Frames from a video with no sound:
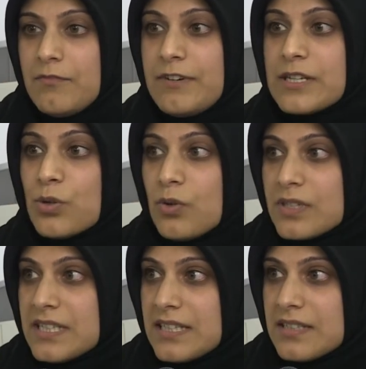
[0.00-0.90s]

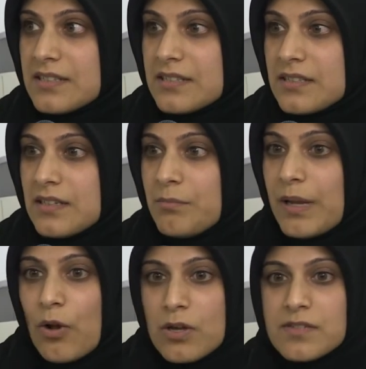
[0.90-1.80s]
retorted
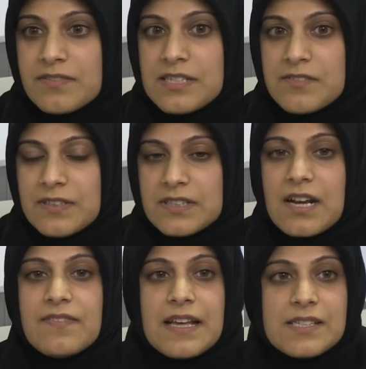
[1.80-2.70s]
because of this
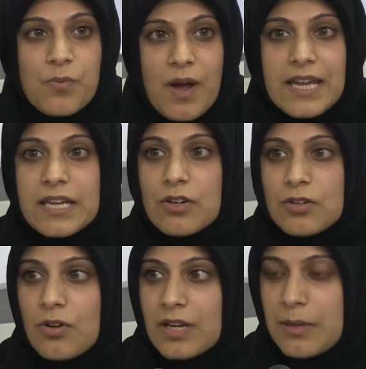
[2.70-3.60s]
fitrah, and that's why he
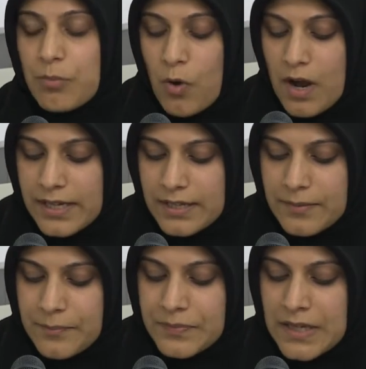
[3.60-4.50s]
could not keep quiet,
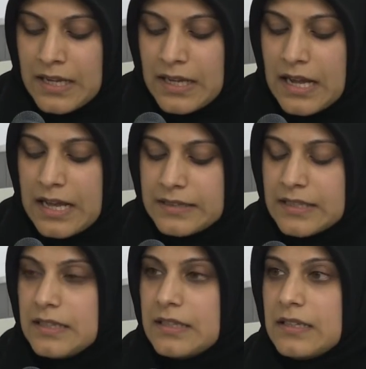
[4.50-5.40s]
and
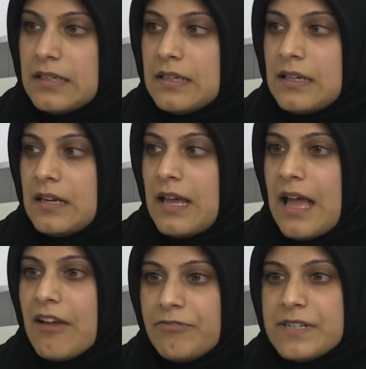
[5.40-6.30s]
that
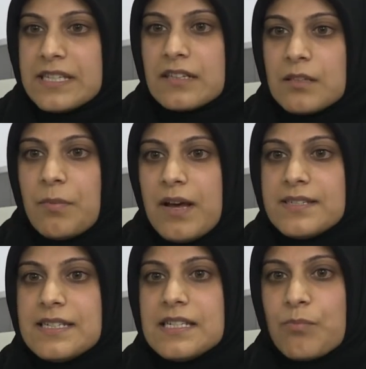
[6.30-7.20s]
every single
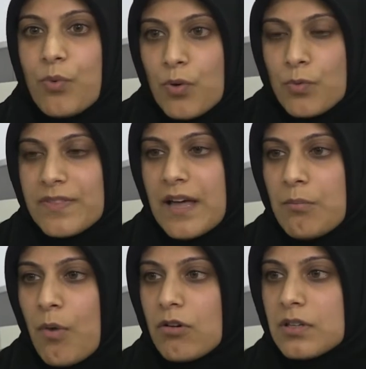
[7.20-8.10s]
person is born with
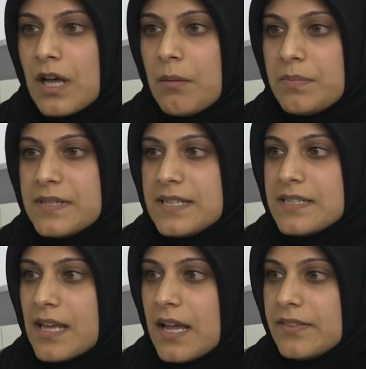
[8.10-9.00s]
that moral compass
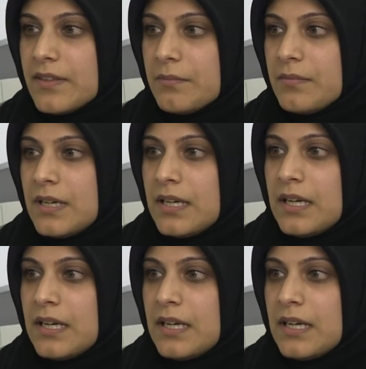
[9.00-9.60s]
inside them,